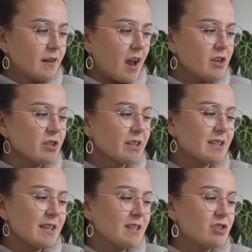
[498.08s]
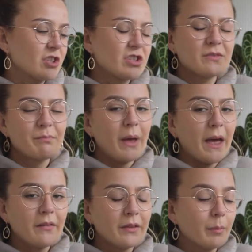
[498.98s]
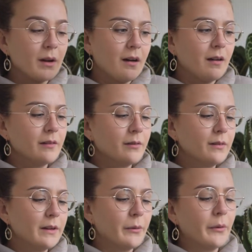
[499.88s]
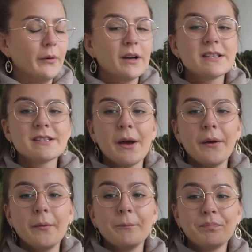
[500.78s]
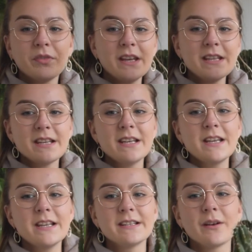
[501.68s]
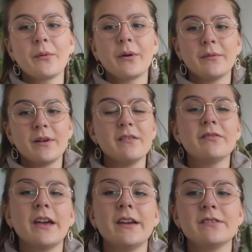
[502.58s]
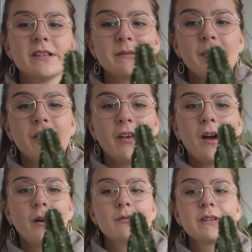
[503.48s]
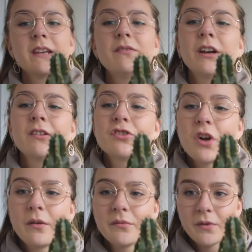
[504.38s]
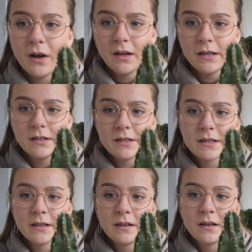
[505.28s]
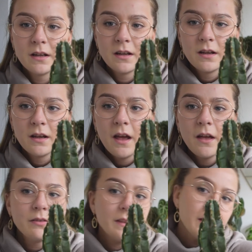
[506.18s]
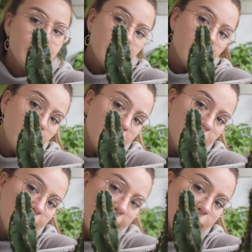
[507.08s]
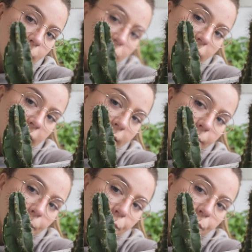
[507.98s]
it is just better for the plant all in all. So this is one of my faves this month. I will see if I can try and find the name of it,